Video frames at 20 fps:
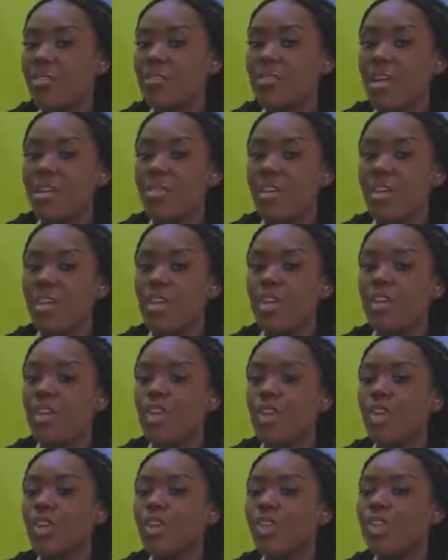very
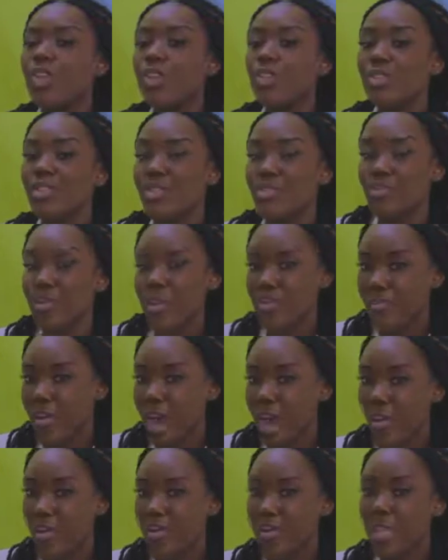conducive
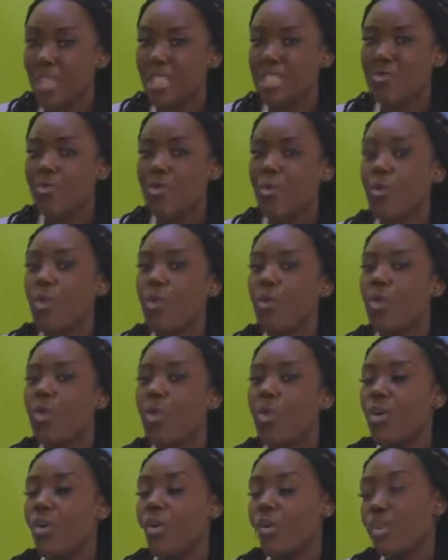environment for
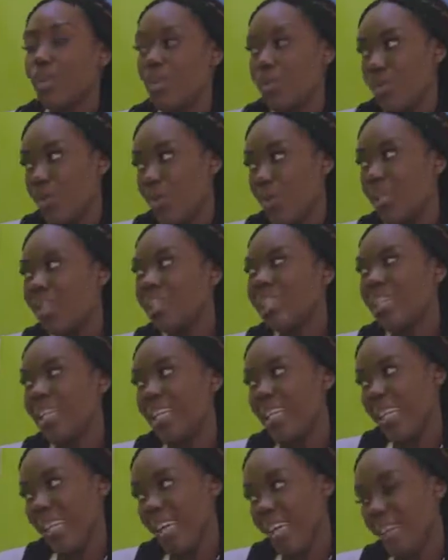tooth
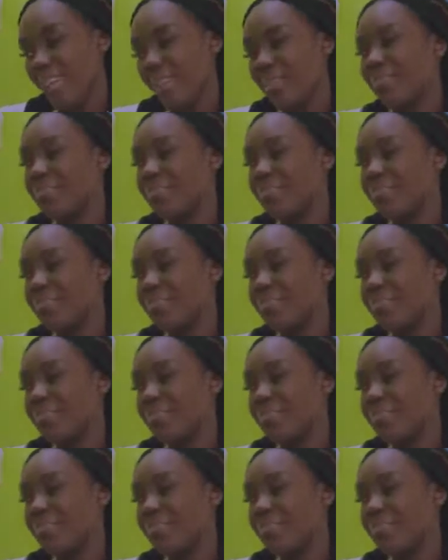decay.